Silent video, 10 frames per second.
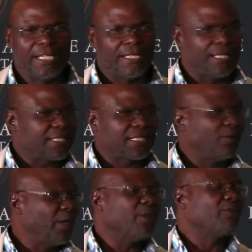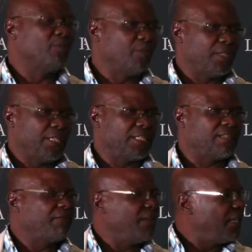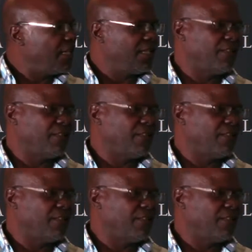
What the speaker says: There's a way of doing it. It's very